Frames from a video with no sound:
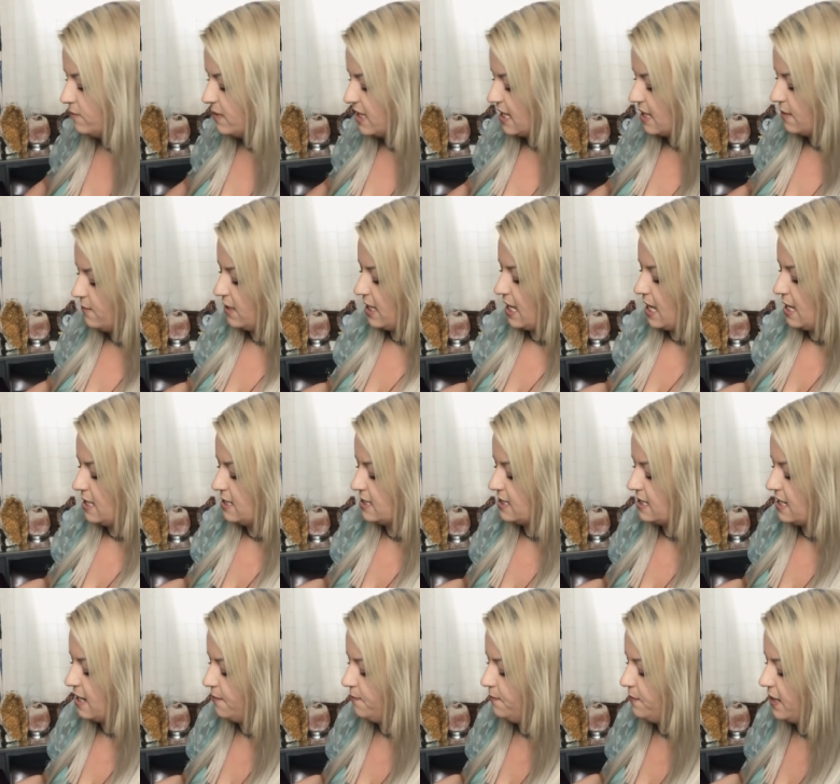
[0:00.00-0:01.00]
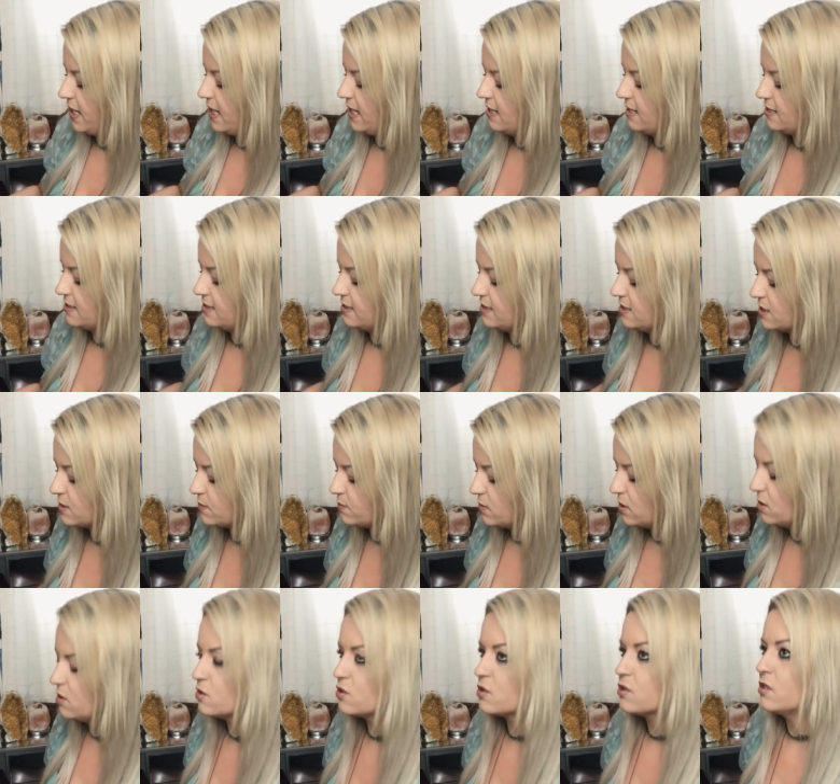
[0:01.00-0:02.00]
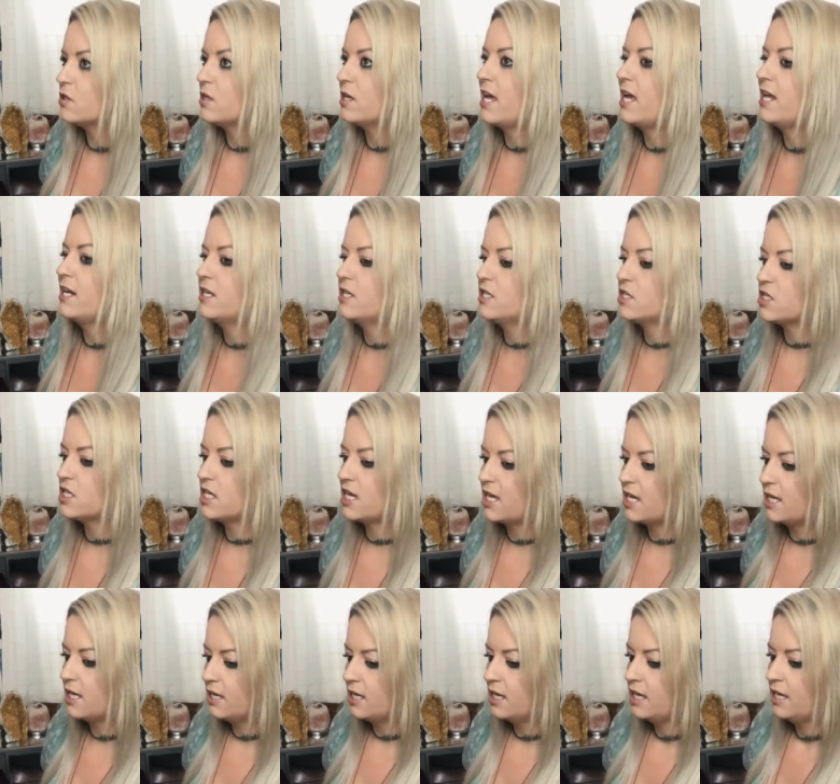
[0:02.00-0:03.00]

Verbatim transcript: me. Can we get into person's mutual energy?